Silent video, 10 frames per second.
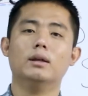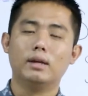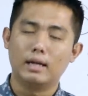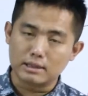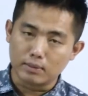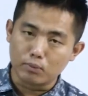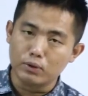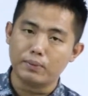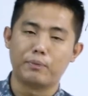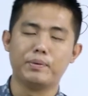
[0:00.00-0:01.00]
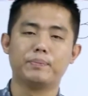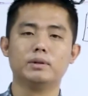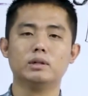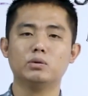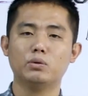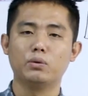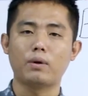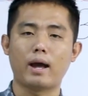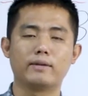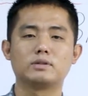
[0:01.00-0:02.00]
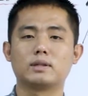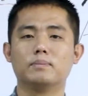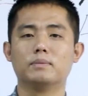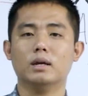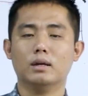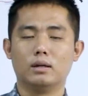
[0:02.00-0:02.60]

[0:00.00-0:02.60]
there are some group of people who have some,